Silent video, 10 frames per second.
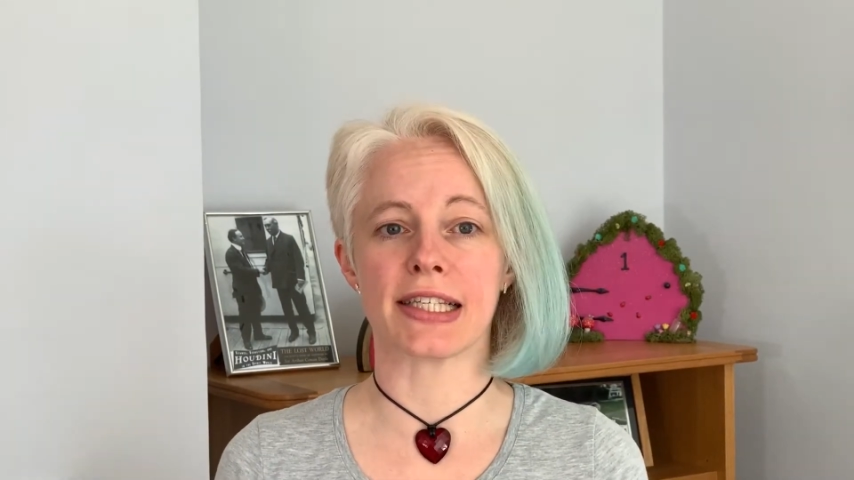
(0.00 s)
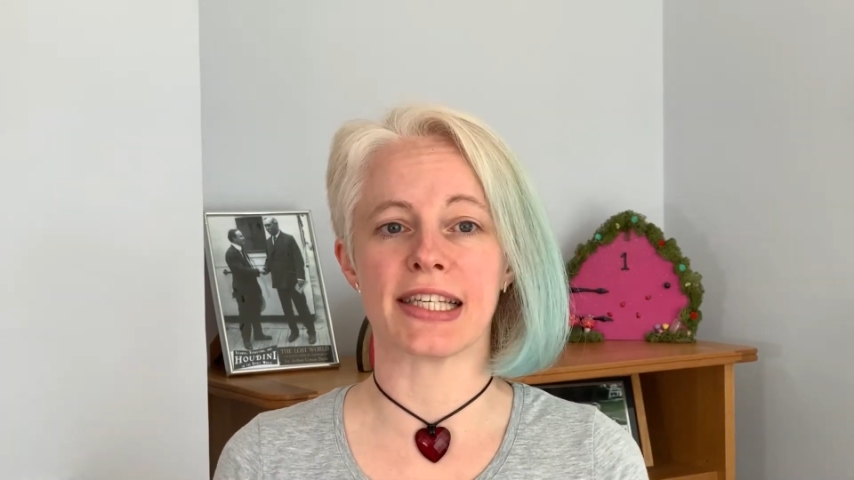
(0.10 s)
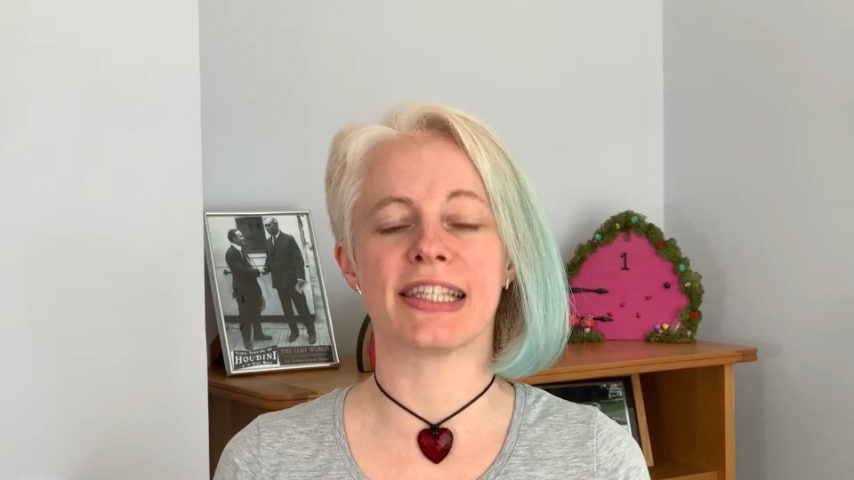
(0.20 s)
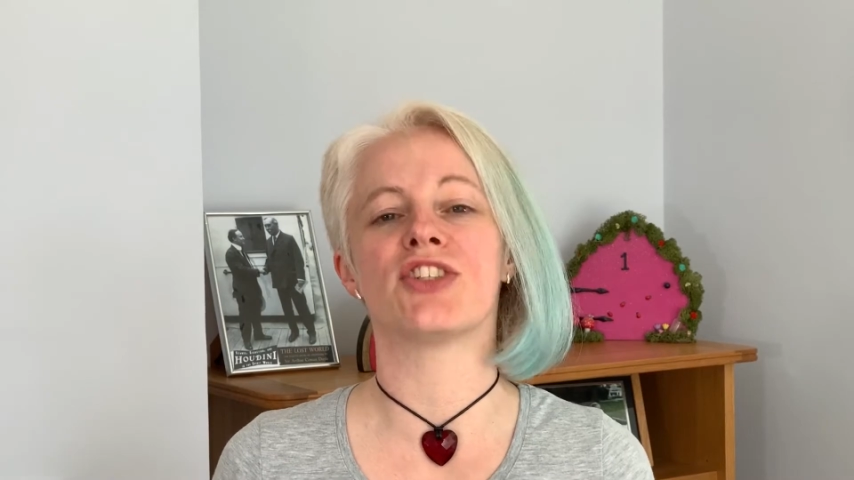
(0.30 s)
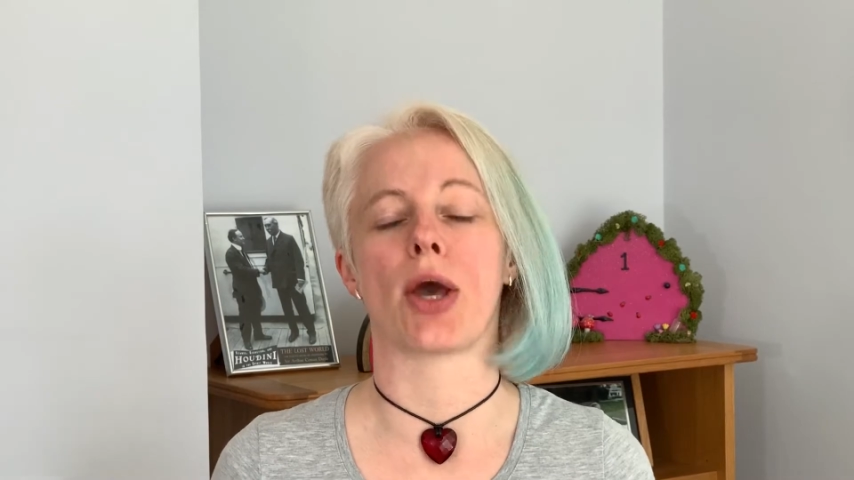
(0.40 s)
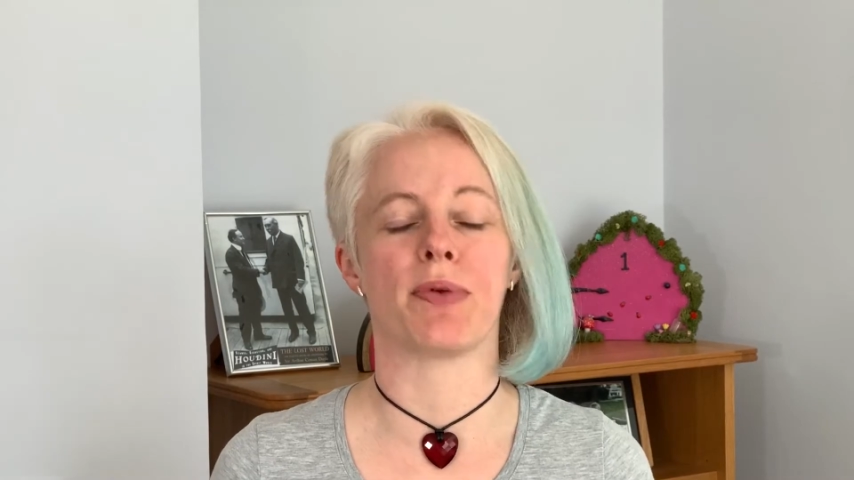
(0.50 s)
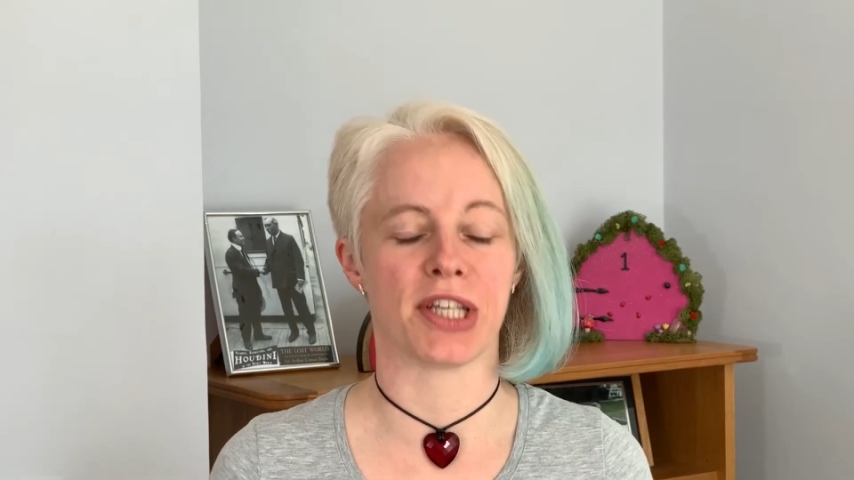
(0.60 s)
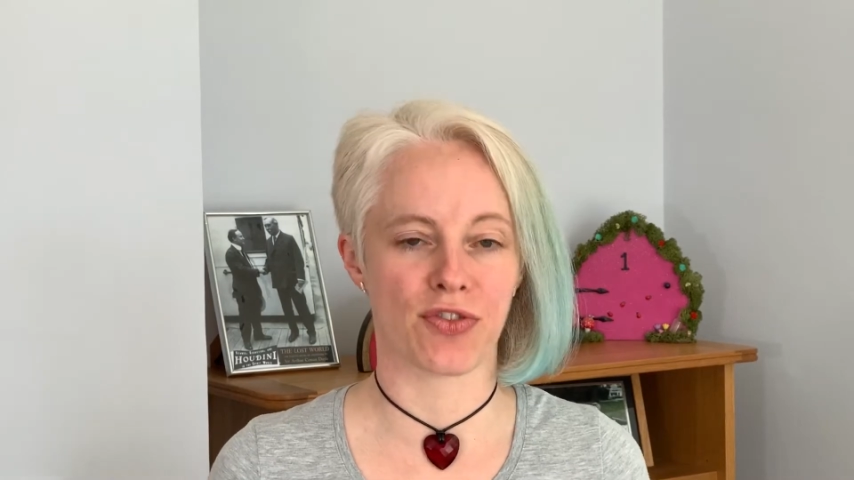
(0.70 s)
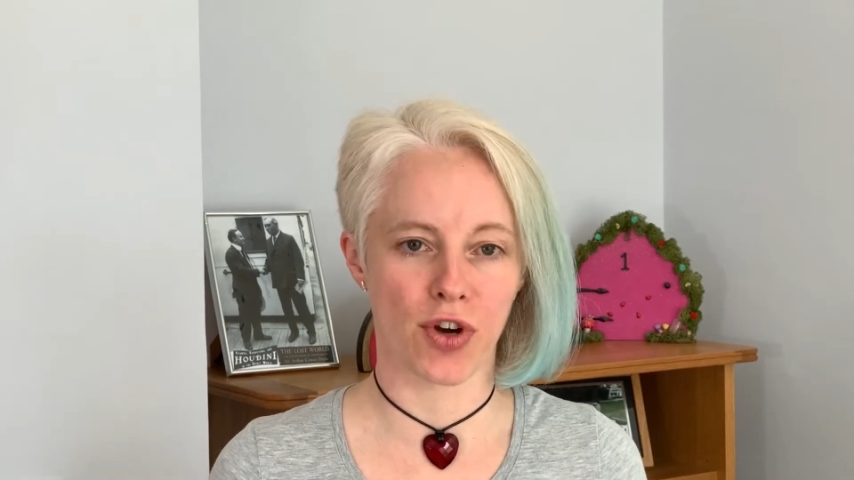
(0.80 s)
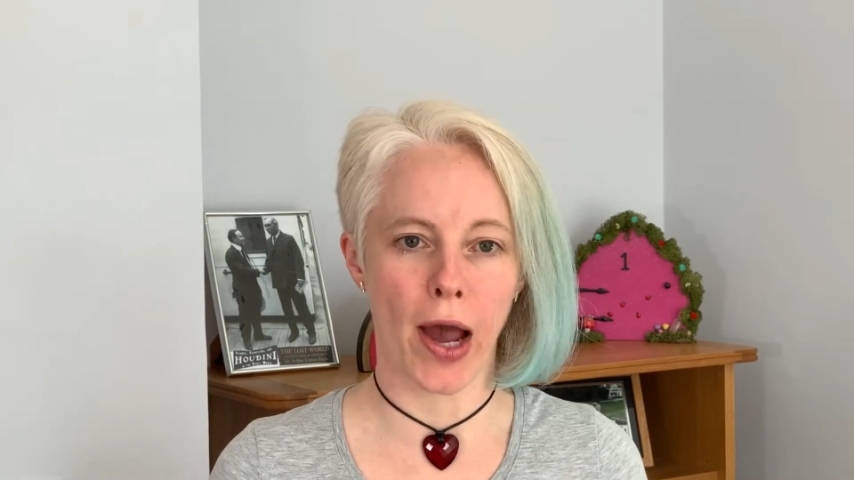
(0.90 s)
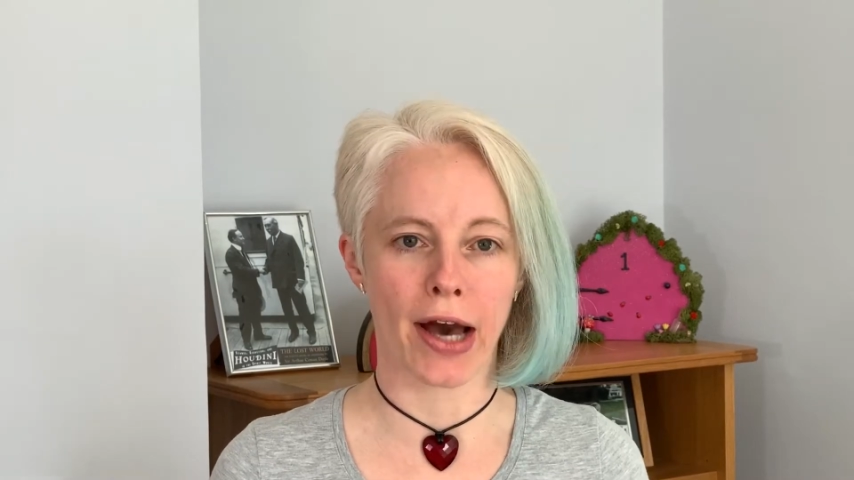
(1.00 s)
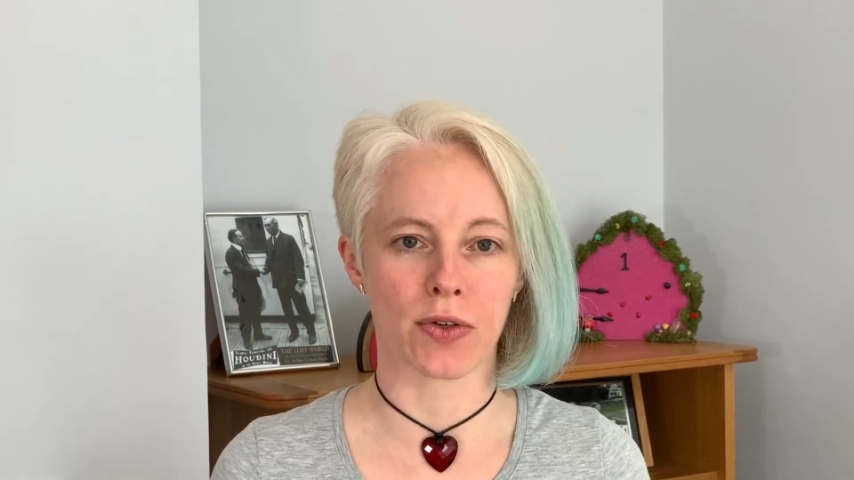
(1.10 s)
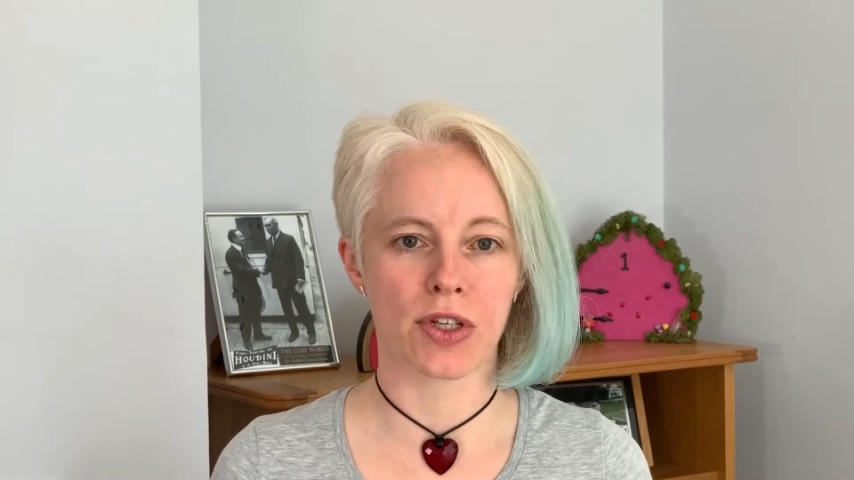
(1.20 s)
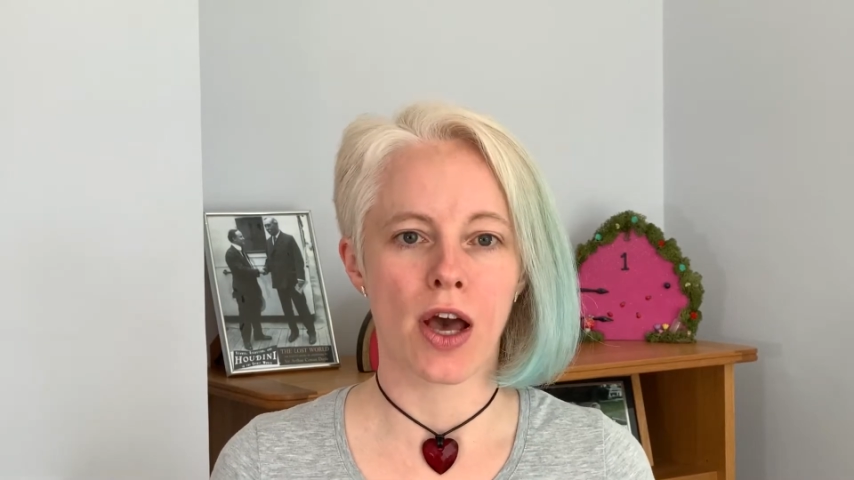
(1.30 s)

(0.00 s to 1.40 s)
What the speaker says: is in jeopardy throughout,